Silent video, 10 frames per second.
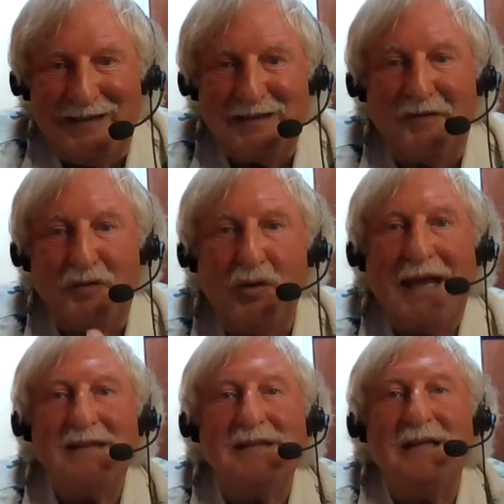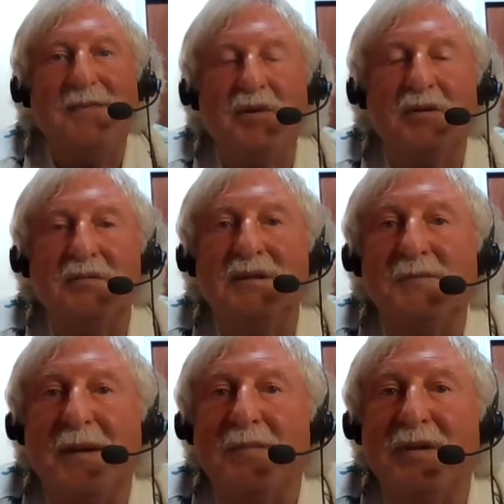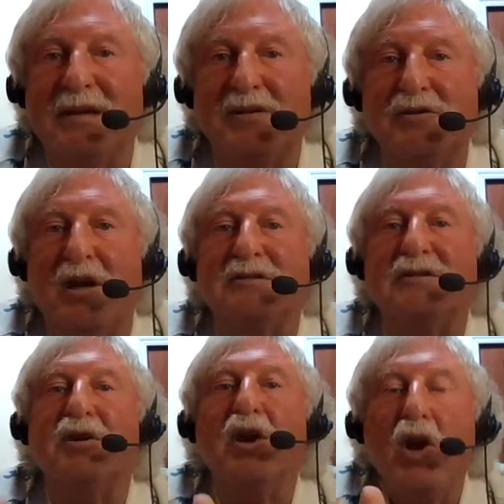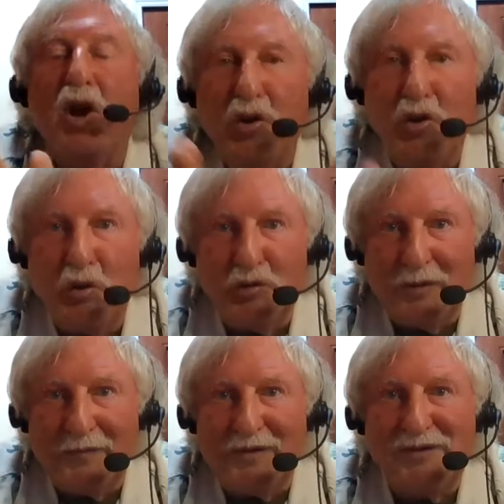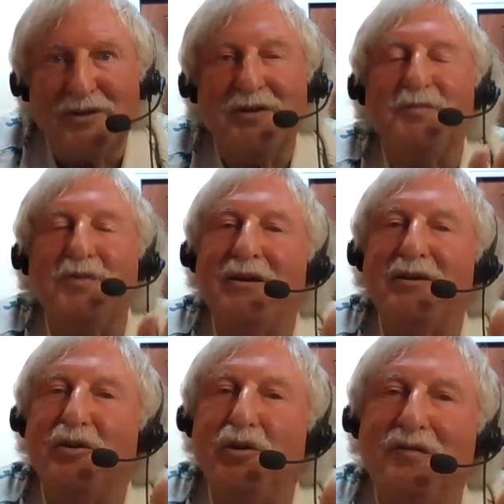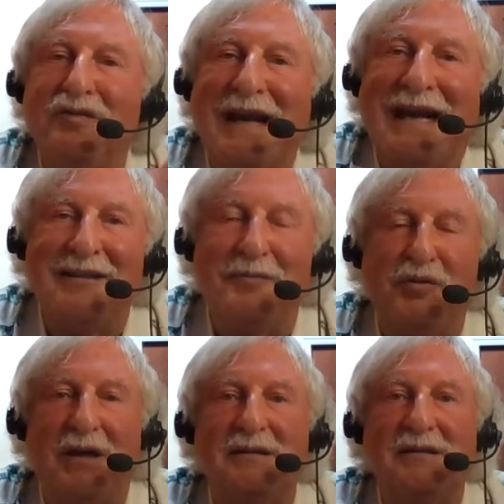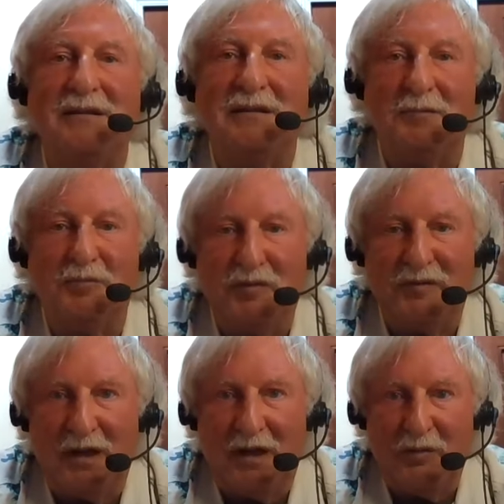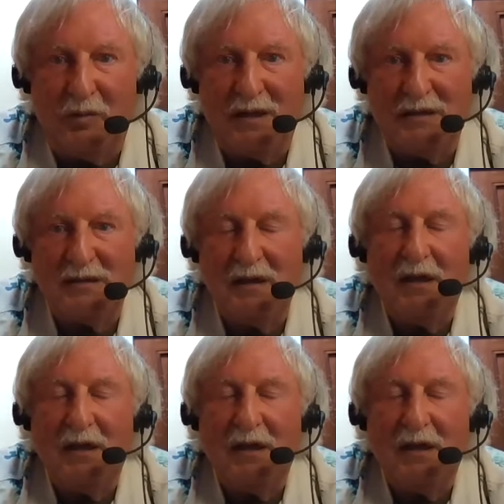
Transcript: Because if you can't sleep, though, despite being exhausted, you trip the circuit breaker. You've got the process until proven otherwise.